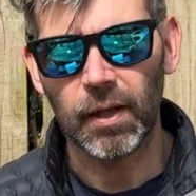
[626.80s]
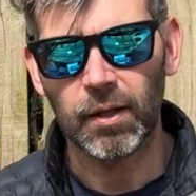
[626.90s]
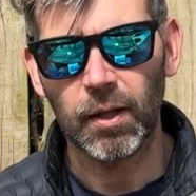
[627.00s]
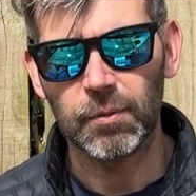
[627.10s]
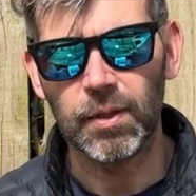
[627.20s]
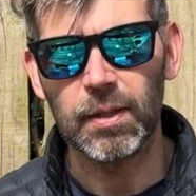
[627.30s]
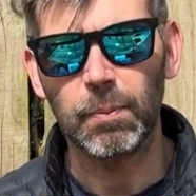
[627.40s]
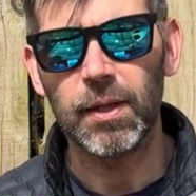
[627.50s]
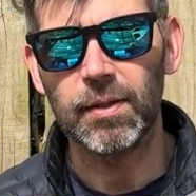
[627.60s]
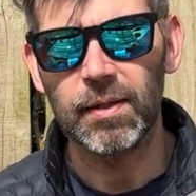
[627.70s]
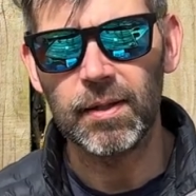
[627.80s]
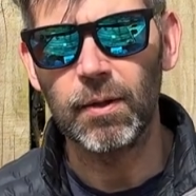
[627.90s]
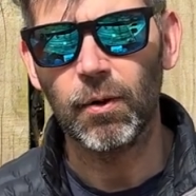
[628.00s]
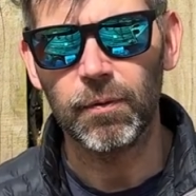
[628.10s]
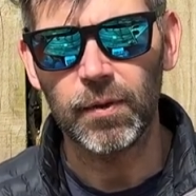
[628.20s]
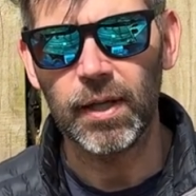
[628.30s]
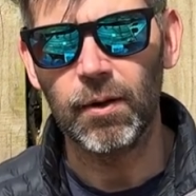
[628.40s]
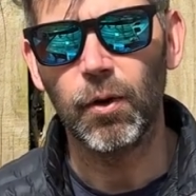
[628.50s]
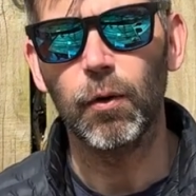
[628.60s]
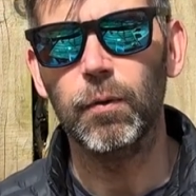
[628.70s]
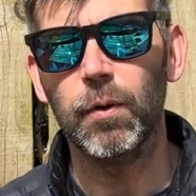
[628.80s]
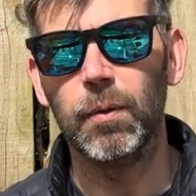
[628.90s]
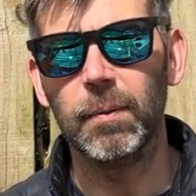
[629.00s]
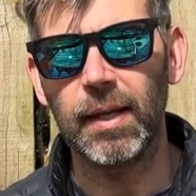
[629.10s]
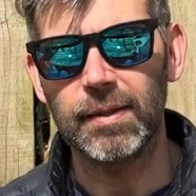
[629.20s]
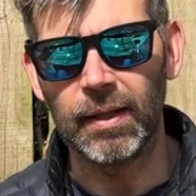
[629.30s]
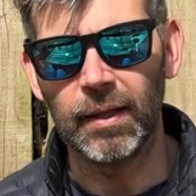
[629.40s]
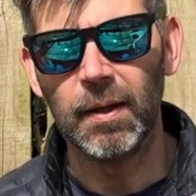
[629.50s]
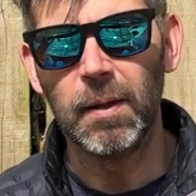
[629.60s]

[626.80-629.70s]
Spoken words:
come to these places year after year, and hopefully them getting